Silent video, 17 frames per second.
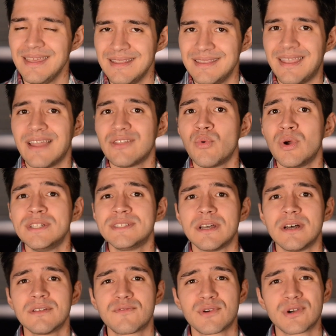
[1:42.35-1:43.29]
That went
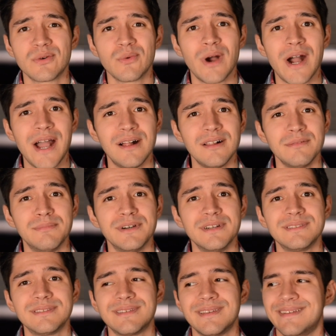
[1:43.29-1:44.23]
on for a while,
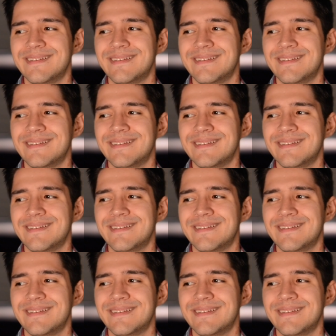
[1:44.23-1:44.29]
but